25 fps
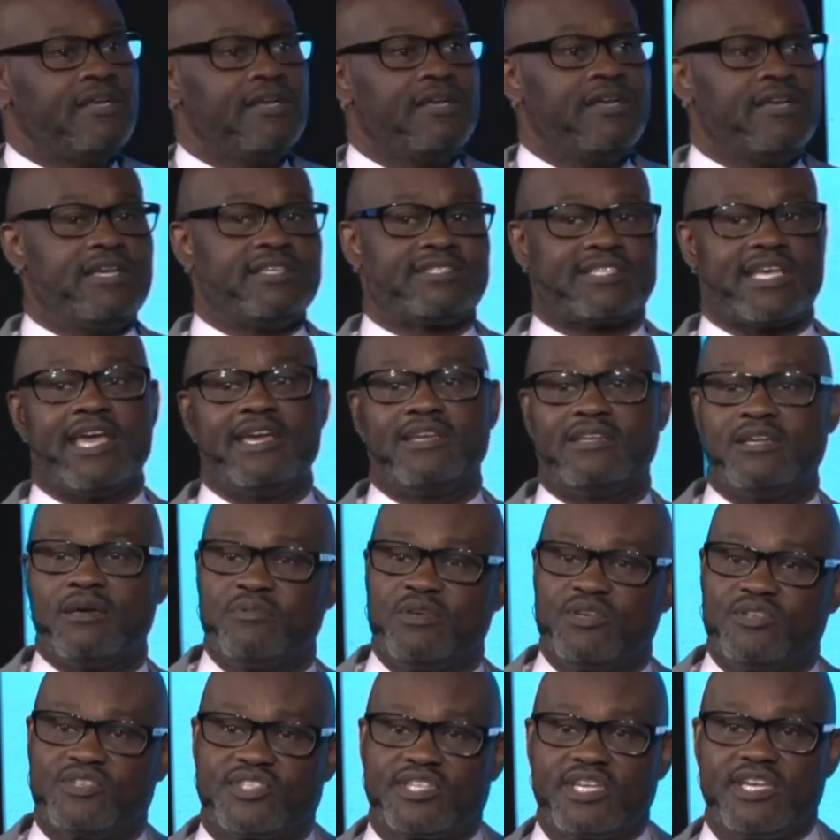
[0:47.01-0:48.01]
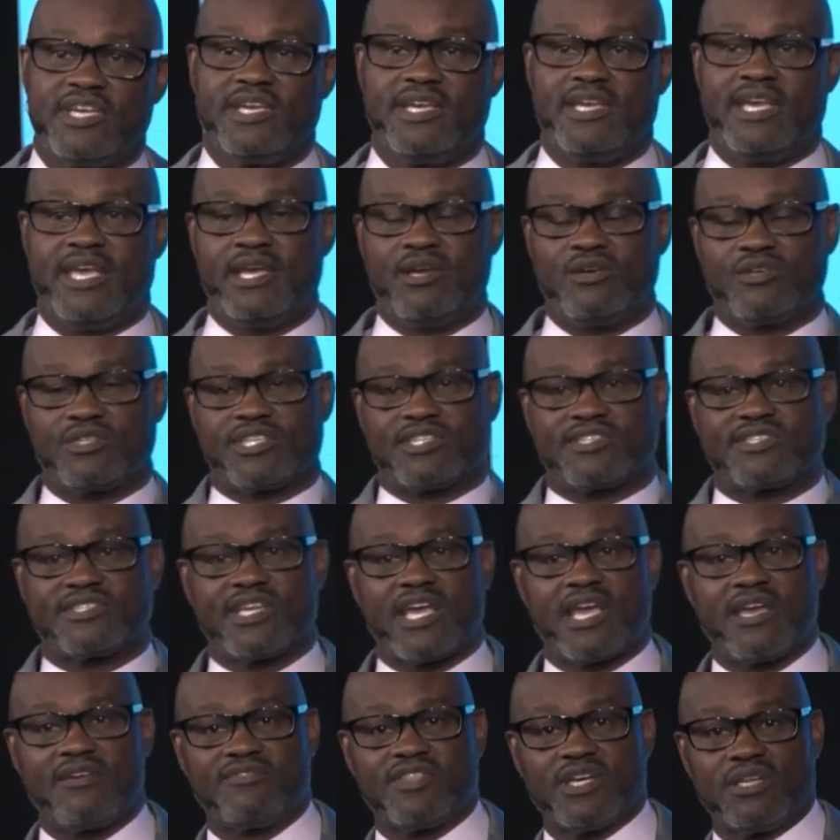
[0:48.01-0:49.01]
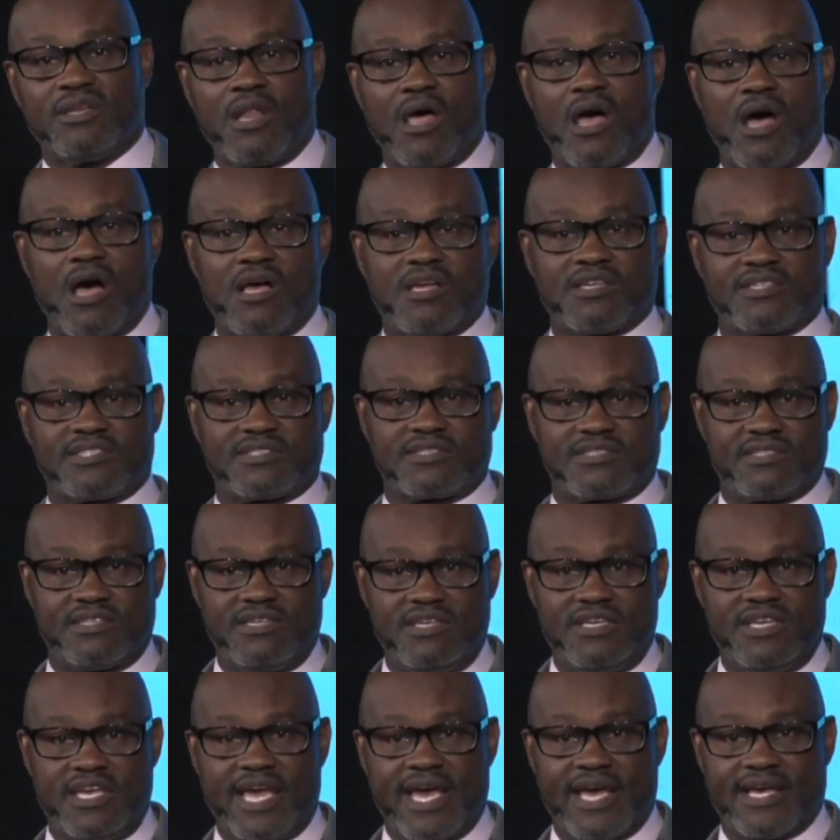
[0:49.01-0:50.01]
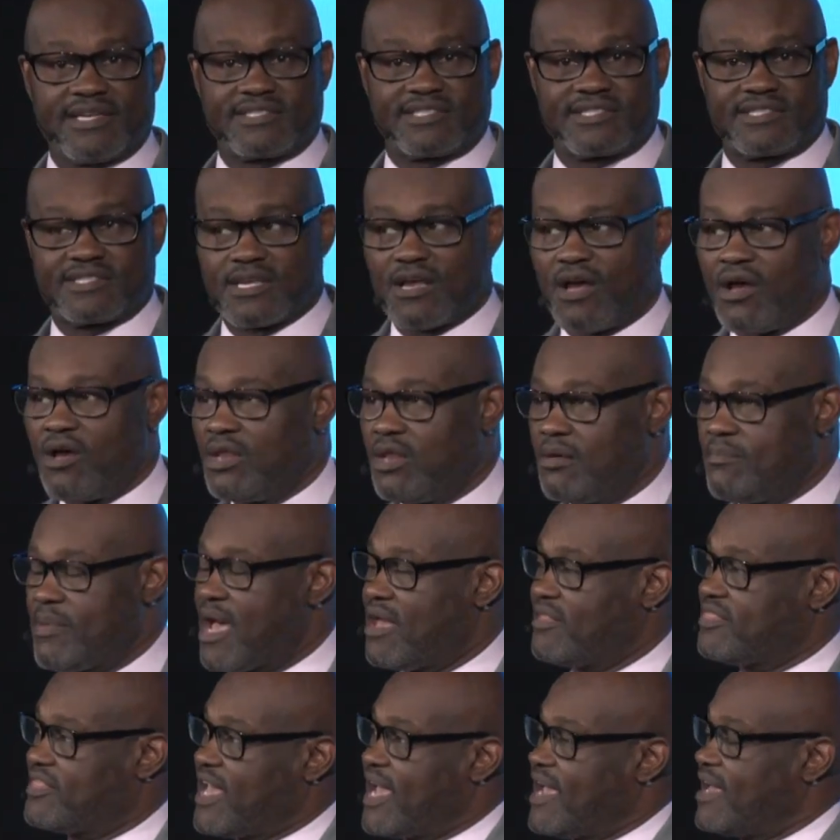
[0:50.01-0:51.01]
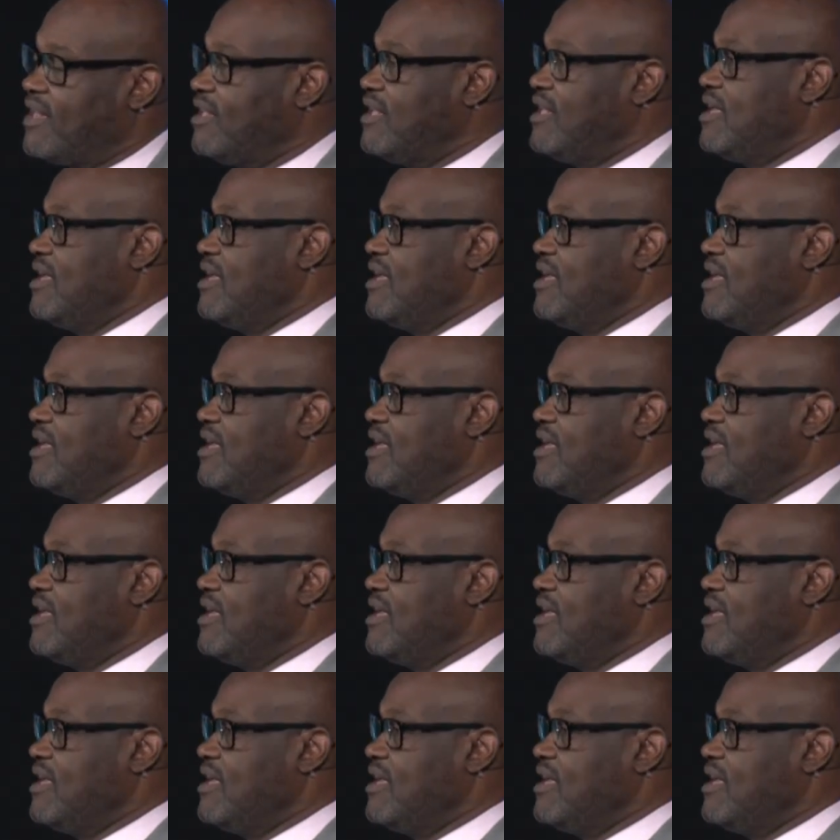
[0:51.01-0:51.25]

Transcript: Is AWC here to save the lost? Yes, all about that.